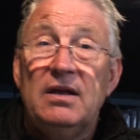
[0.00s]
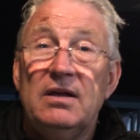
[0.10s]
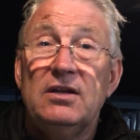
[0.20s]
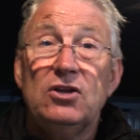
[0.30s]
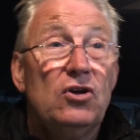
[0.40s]

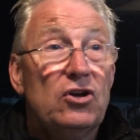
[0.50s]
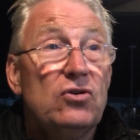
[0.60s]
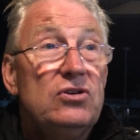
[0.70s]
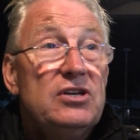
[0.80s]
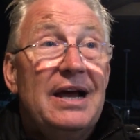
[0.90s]
A lot of
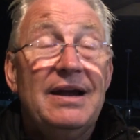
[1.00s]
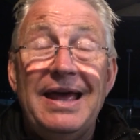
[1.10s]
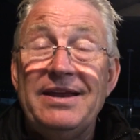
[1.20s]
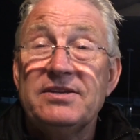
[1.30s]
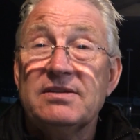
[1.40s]
good young
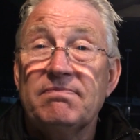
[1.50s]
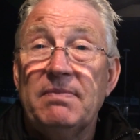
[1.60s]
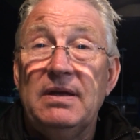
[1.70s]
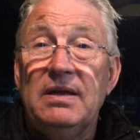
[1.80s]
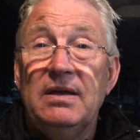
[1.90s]
lads,
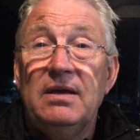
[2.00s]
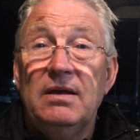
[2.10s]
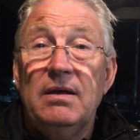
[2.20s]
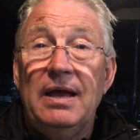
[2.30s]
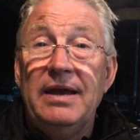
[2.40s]

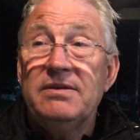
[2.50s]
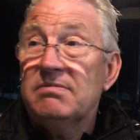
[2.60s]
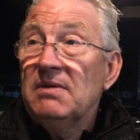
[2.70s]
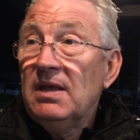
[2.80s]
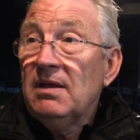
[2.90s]
and
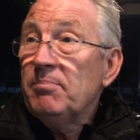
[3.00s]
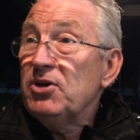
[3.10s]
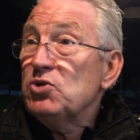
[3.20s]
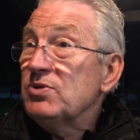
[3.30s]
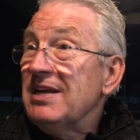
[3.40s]
the
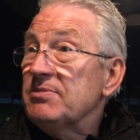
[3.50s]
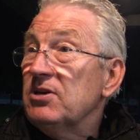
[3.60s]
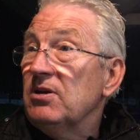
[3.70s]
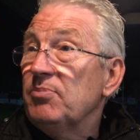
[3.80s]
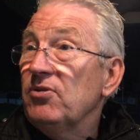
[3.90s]
pitch was
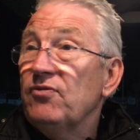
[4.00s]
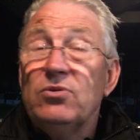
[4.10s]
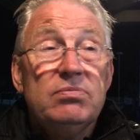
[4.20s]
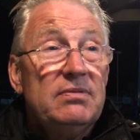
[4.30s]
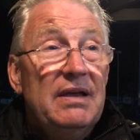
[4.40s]
absolutely
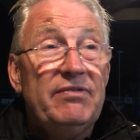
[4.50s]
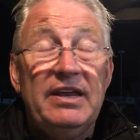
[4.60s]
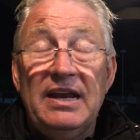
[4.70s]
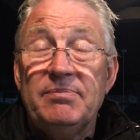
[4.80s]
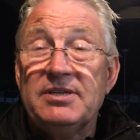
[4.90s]
beautiful.
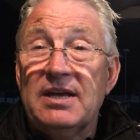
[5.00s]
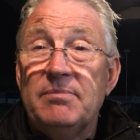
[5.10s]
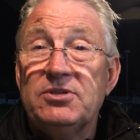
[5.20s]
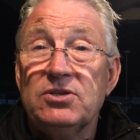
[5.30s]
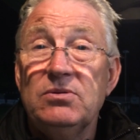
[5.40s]
Lovely club to
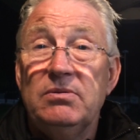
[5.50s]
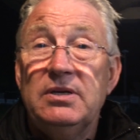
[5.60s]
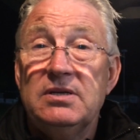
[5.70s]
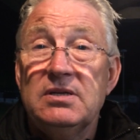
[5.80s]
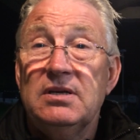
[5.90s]
come to,
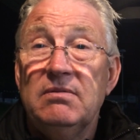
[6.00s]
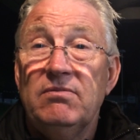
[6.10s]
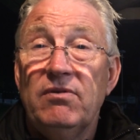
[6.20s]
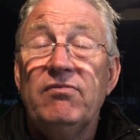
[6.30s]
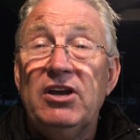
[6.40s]
and
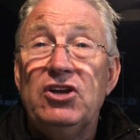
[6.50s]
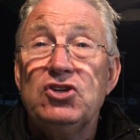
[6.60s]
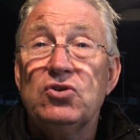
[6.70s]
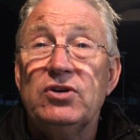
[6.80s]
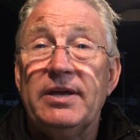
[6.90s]
we really
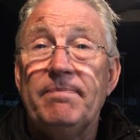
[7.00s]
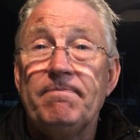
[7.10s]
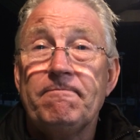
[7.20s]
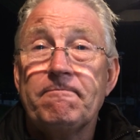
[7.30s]
enjoyed it.